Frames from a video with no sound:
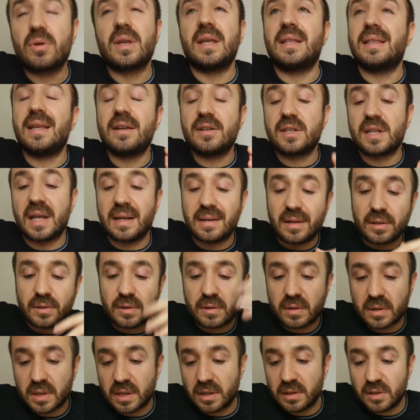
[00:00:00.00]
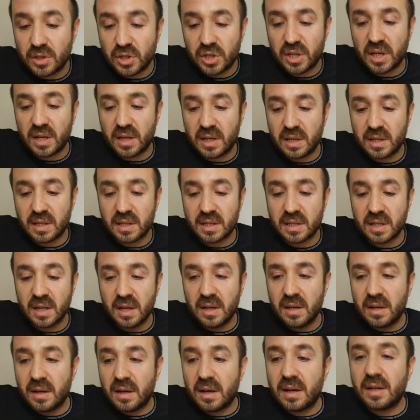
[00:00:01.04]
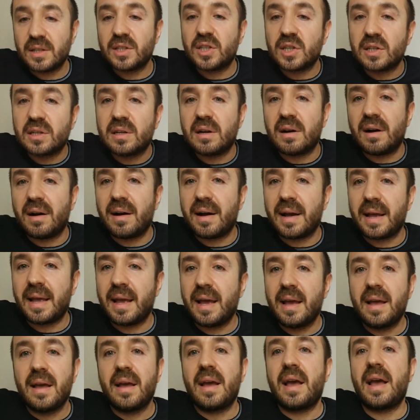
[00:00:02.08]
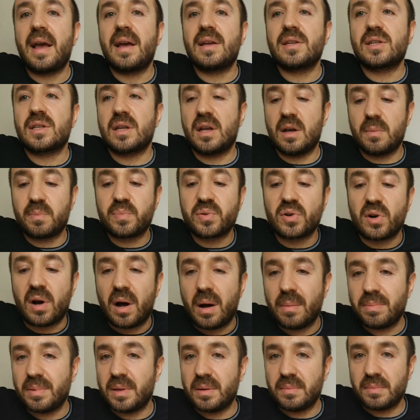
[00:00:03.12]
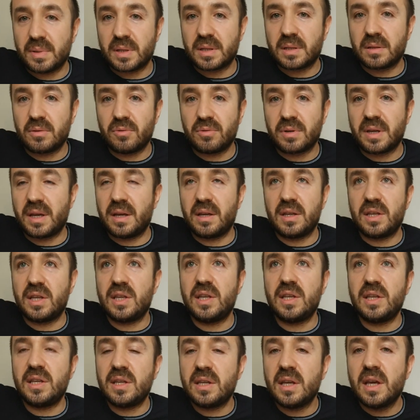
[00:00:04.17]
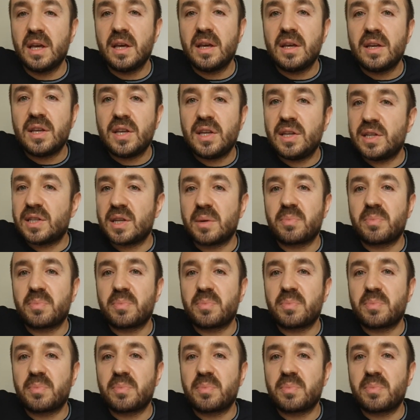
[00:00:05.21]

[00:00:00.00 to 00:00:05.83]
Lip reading: there's another cliche is the guy has problems, okay? He's a